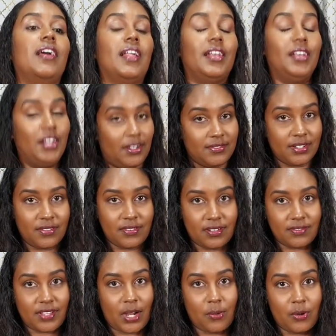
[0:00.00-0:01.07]
Love, love,
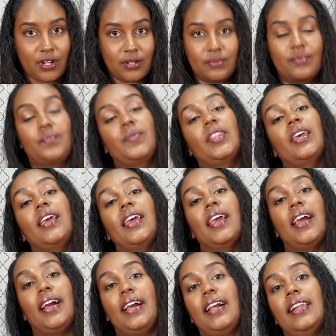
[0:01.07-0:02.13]
love that one.
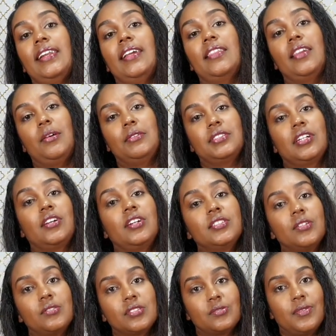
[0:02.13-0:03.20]
And there was a
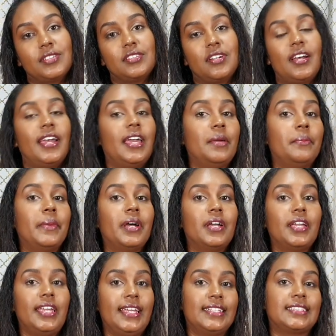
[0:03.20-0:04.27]
cutout sweater,
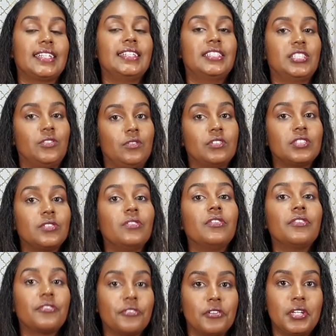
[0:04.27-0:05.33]

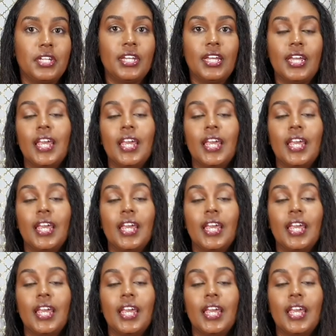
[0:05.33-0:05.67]
M8003,